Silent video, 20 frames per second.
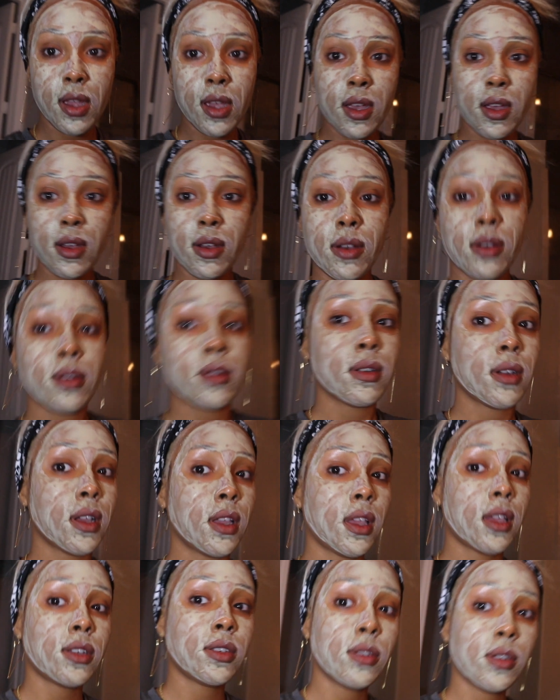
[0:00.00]
now
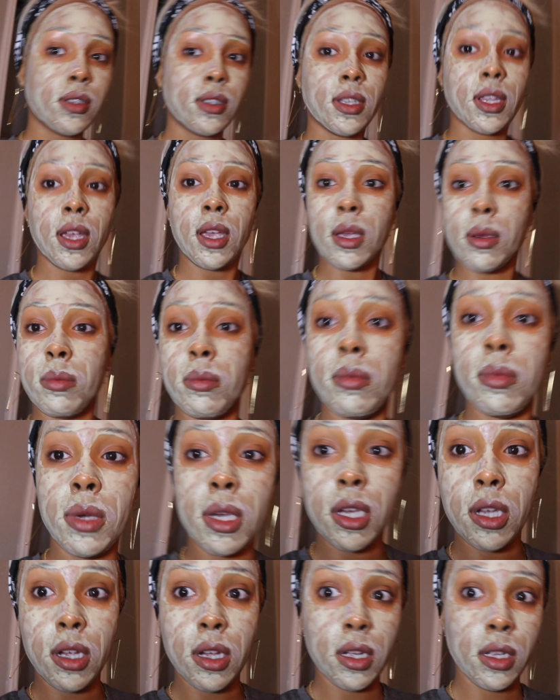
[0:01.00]
as you can see I can
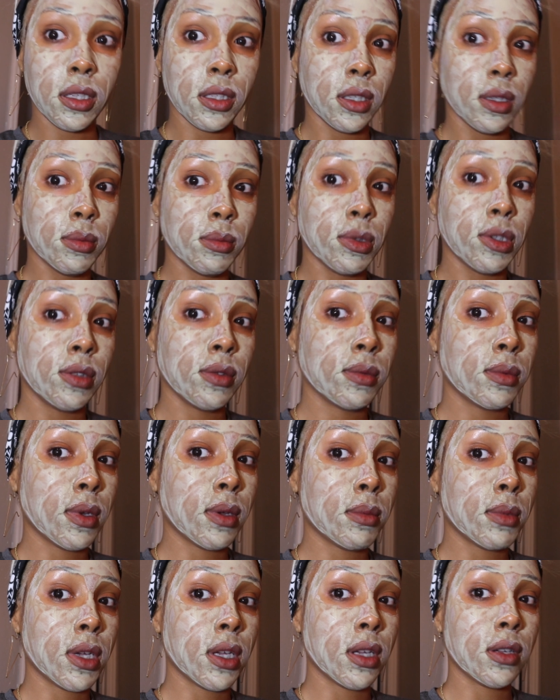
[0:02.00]
barely move my
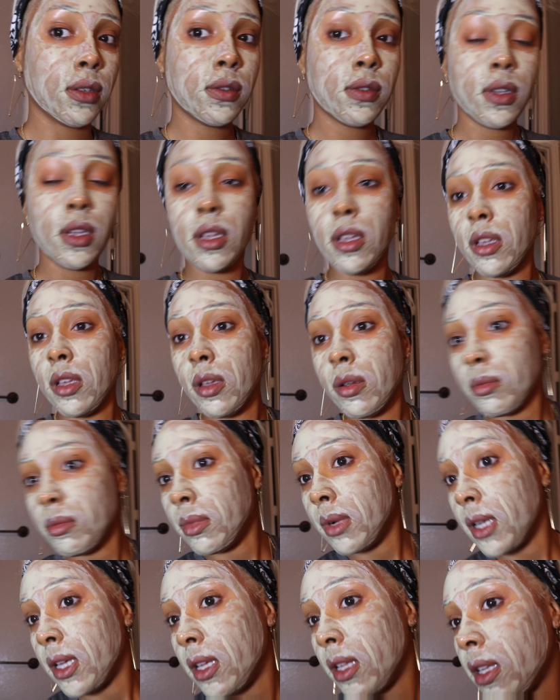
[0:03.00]

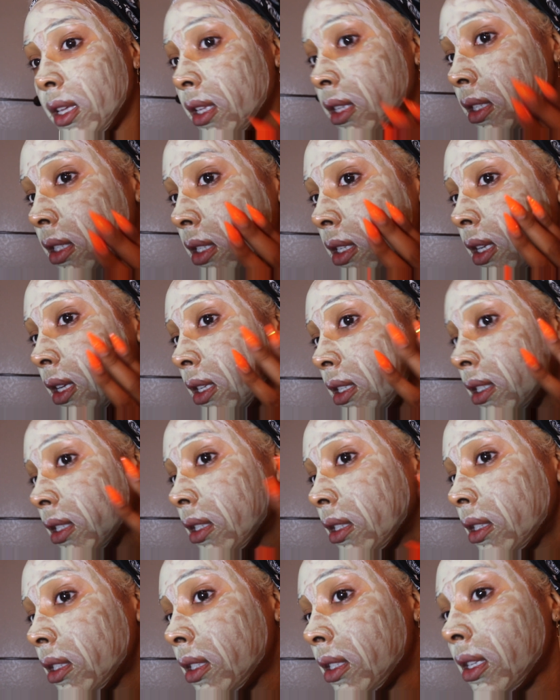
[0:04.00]
mouth, but it's nice and
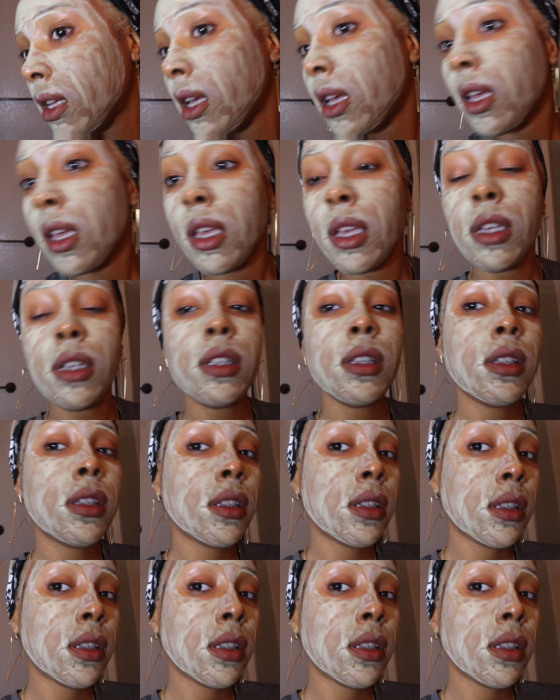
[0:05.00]
tight.